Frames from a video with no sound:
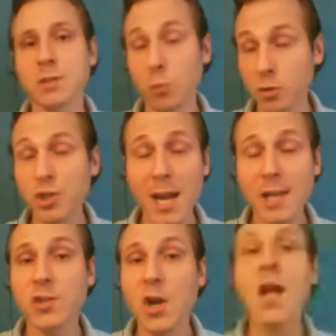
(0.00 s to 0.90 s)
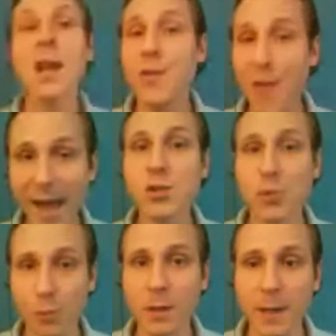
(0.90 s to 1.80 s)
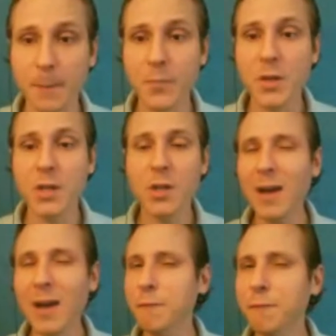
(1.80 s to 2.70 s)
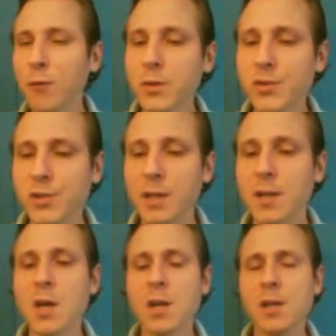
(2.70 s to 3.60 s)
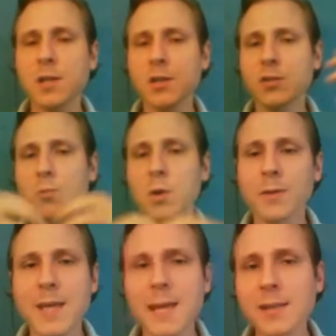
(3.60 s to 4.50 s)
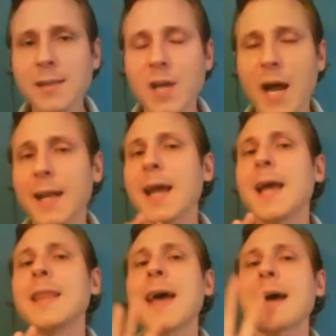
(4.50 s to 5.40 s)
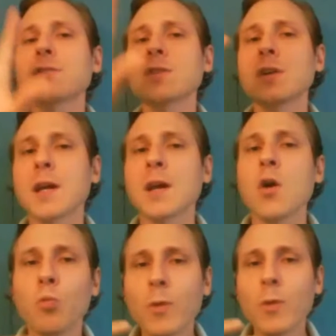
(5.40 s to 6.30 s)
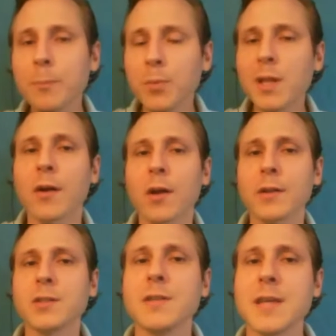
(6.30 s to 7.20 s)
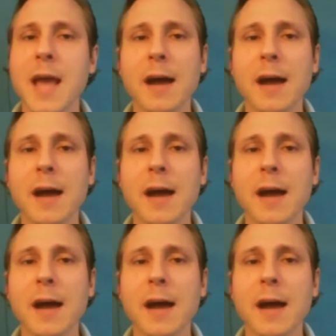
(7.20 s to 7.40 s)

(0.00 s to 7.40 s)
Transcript: will change naturally. You don't have to force it. You just work with the inside, and that's going to ripple out onto the